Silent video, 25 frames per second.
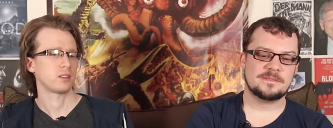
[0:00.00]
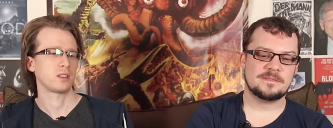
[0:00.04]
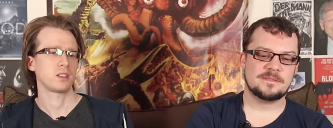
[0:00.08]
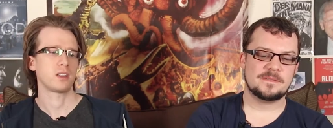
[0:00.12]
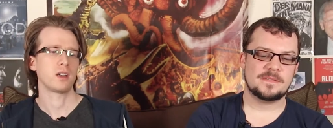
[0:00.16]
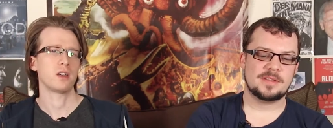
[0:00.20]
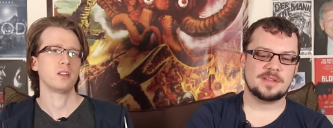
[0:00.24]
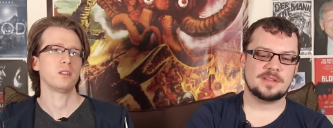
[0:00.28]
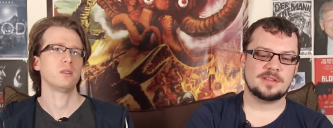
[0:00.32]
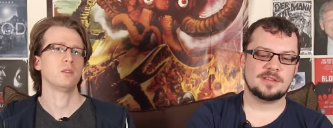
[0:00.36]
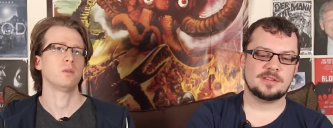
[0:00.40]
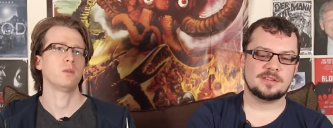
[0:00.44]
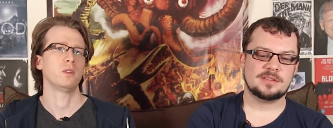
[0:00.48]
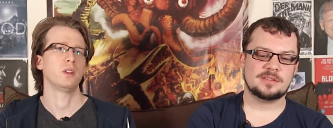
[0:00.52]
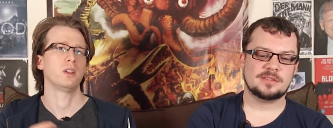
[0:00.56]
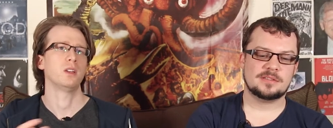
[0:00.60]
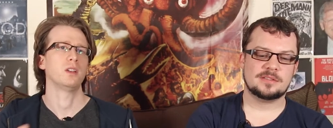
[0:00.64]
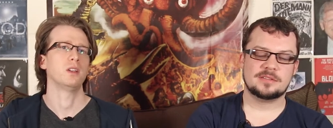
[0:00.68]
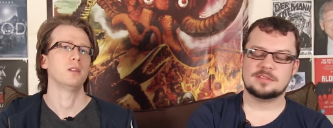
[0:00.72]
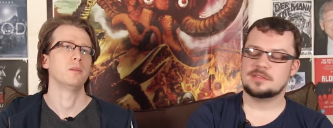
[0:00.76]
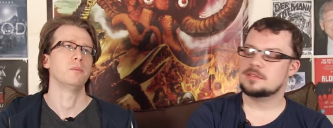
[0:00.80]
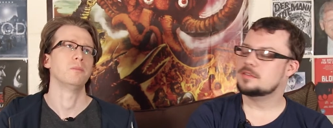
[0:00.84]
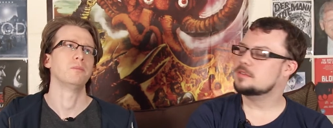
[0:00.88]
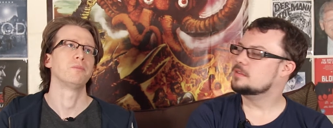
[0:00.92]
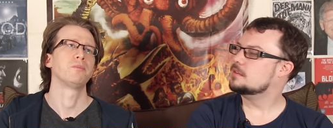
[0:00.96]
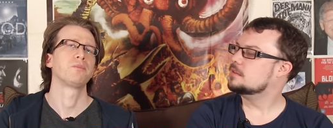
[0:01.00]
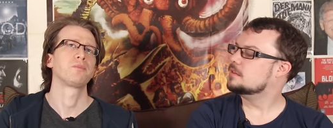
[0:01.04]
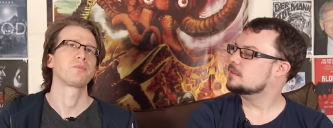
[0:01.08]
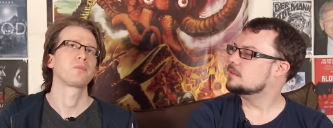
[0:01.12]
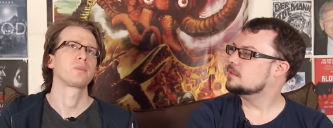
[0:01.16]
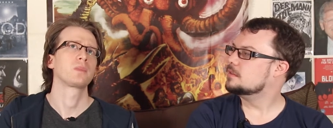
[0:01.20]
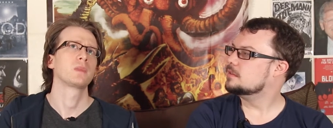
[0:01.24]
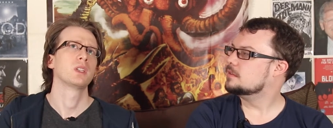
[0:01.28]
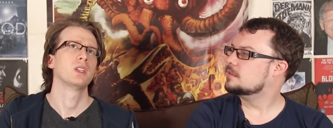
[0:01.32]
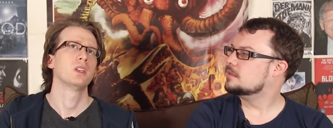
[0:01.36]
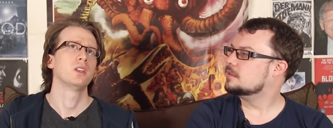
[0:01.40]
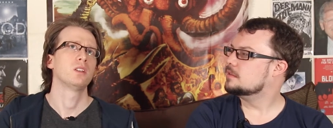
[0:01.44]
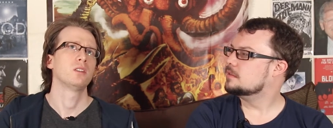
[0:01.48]
Speaker 1: to kind of
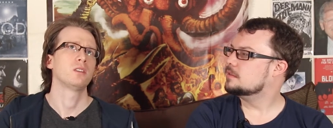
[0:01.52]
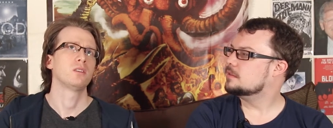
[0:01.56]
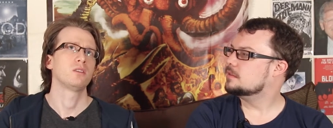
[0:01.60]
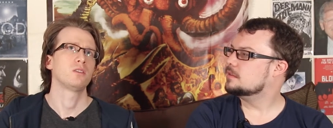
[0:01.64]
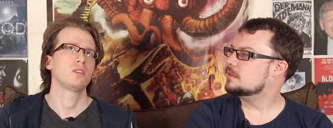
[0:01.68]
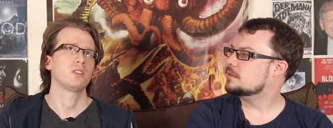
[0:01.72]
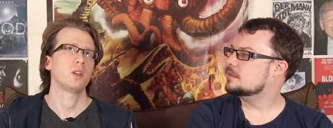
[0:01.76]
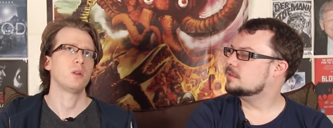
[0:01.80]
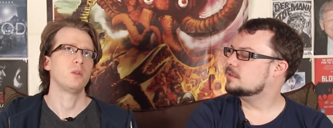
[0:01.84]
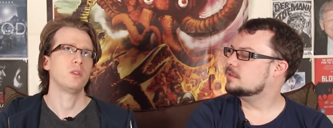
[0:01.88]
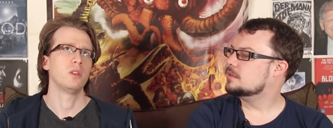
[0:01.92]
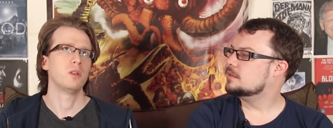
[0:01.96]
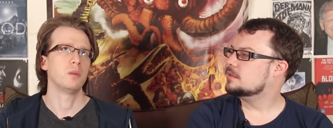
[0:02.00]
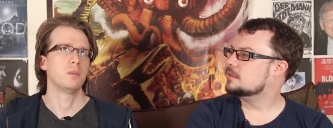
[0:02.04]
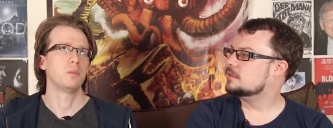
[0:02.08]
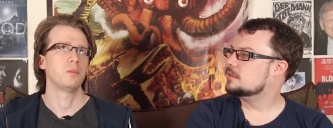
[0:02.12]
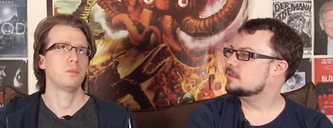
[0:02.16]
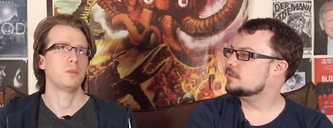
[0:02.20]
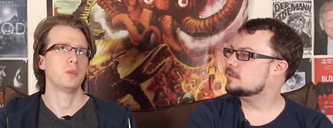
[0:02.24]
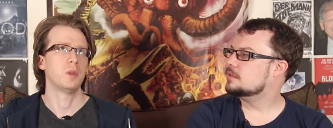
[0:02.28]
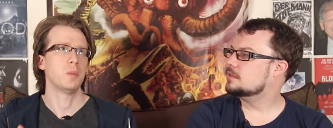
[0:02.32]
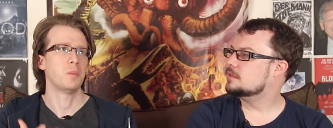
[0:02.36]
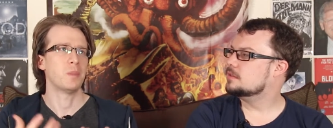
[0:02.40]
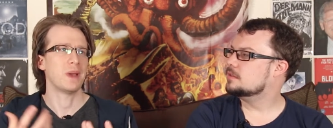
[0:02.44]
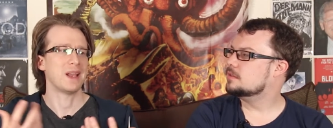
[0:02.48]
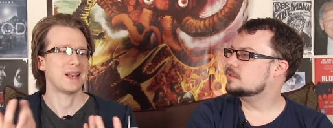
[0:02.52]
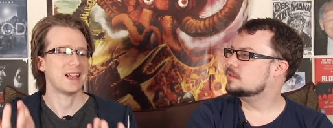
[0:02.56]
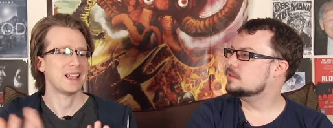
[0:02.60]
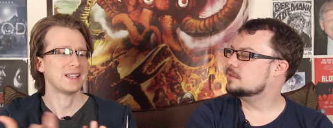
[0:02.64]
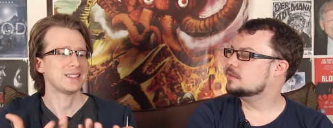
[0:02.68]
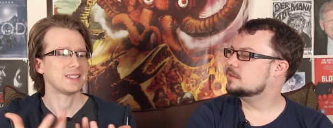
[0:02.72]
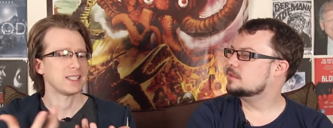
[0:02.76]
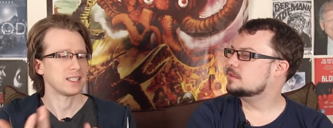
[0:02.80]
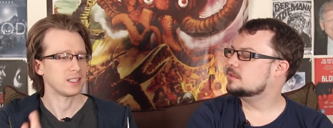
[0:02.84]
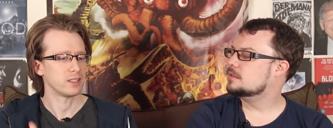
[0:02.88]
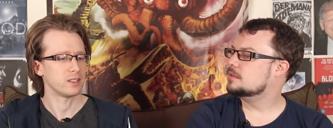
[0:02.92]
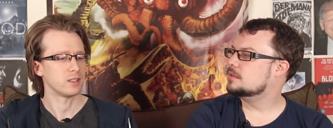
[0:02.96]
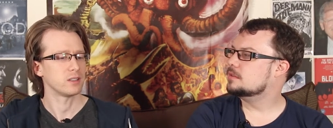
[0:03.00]
show the
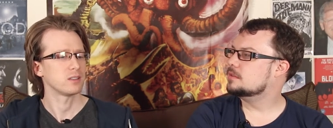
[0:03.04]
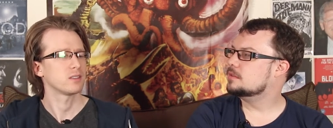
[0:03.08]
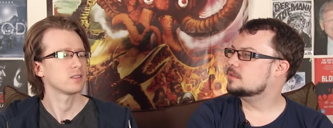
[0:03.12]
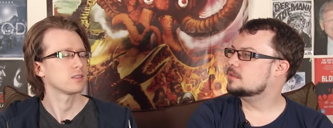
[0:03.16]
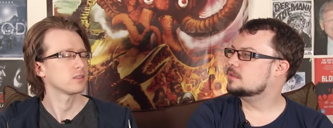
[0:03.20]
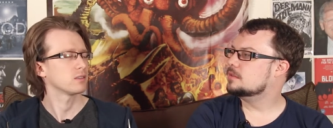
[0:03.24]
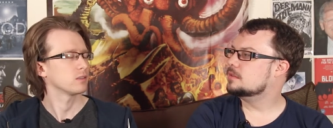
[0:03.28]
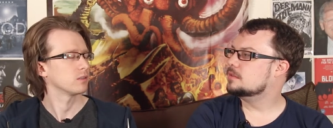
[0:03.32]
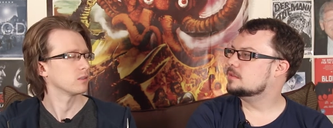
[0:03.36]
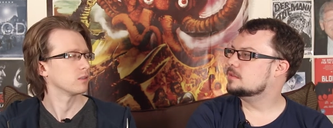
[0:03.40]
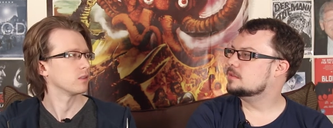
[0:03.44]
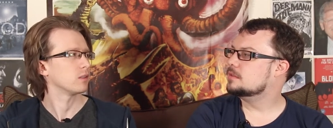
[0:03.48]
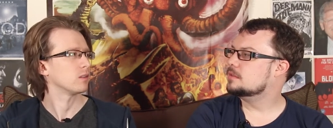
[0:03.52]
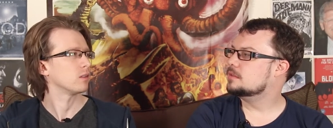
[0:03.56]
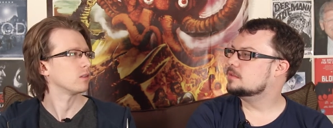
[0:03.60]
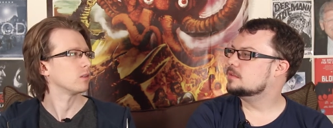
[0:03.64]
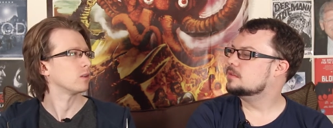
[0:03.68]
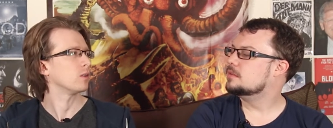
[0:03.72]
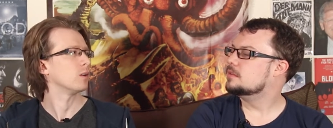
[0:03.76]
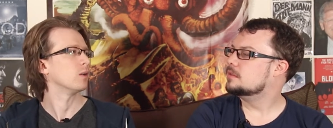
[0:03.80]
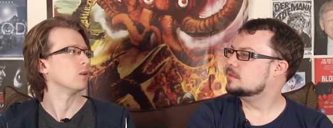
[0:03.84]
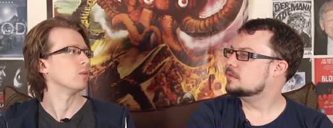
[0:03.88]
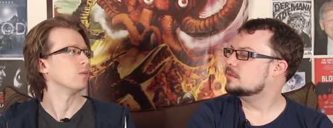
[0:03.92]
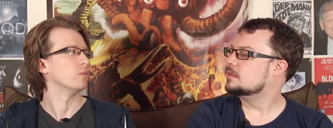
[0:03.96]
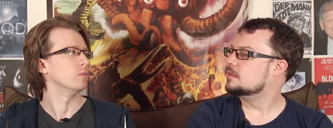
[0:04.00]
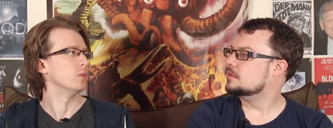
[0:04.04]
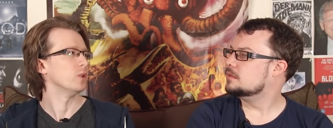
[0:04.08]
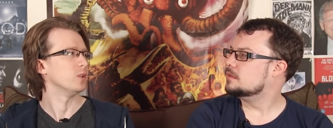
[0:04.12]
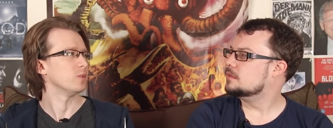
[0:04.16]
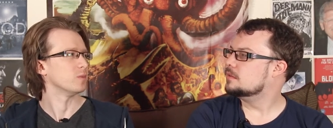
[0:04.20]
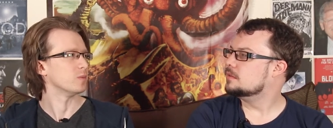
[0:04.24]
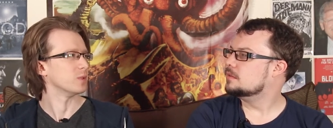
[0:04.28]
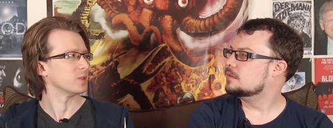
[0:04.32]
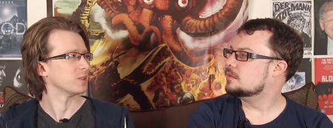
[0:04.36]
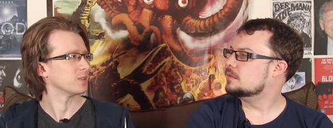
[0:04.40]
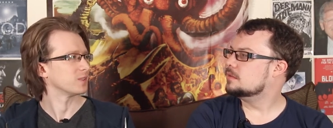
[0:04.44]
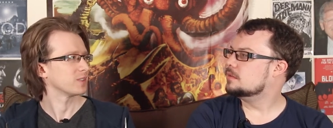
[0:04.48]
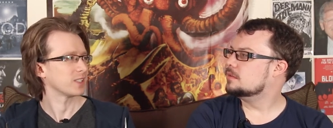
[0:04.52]
balleticness of
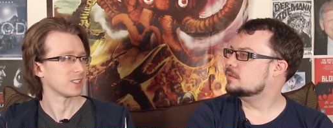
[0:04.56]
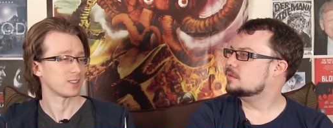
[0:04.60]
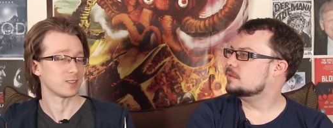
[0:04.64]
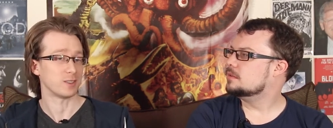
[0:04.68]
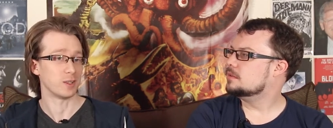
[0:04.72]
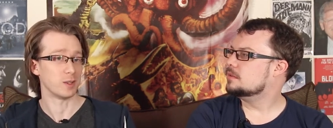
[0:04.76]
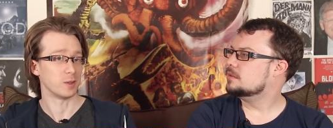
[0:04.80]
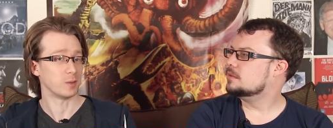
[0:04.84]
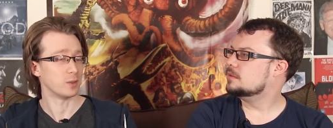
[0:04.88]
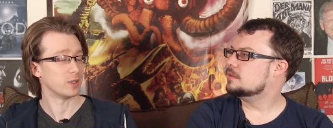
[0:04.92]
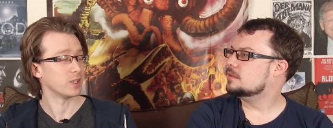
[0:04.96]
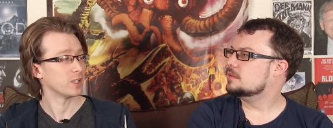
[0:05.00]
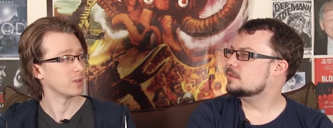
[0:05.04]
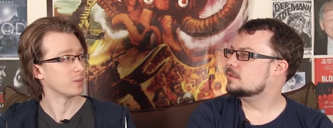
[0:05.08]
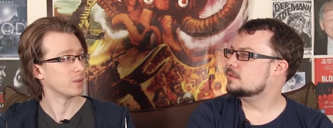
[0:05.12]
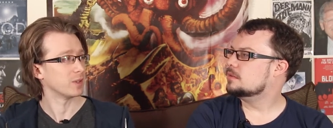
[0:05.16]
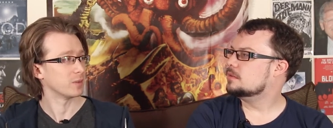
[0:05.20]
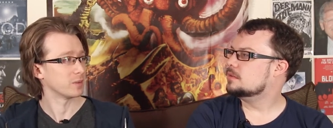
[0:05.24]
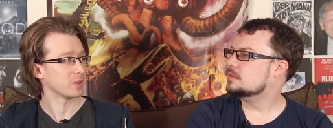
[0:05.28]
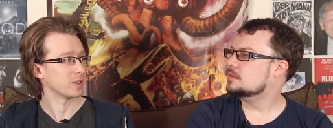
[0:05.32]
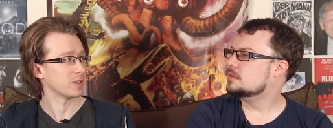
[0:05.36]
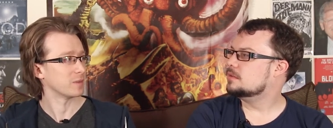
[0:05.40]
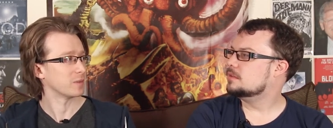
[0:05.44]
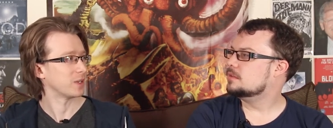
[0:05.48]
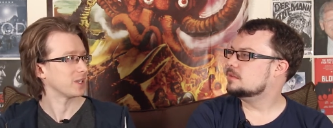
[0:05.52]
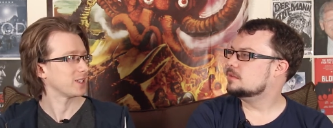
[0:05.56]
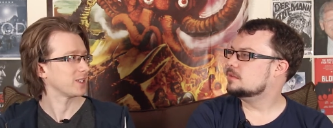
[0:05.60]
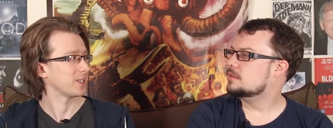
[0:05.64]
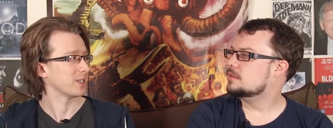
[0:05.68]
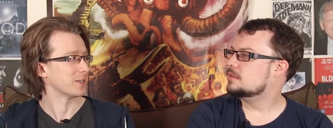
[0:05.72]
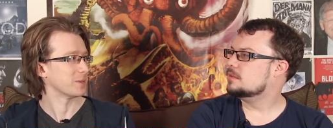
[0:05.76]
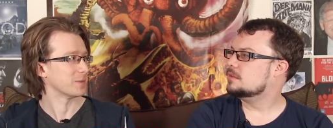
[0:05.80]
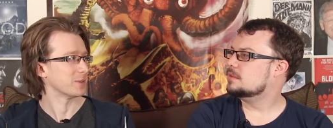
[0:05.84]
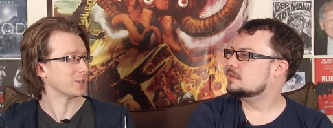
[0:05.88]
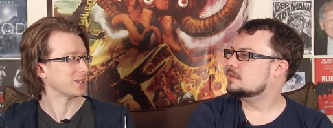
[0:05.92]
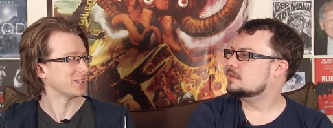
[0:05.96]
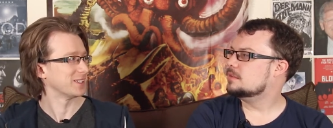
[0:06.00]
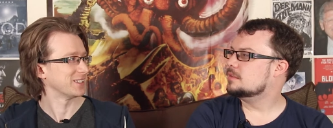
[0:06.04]
movement. That's not a word, but I'm going to make it
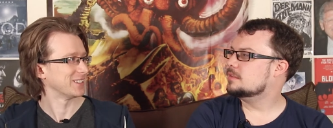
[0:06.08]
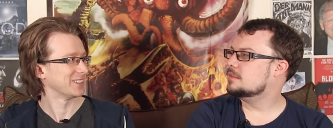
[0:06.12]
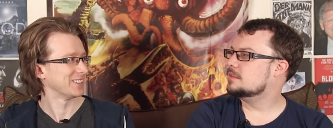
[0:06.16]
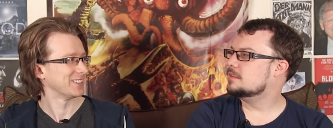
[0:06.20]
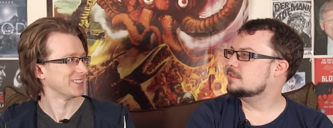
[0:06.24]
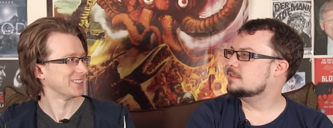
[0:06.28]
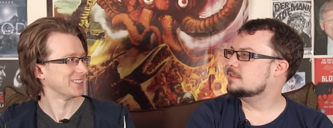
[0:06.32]
a word.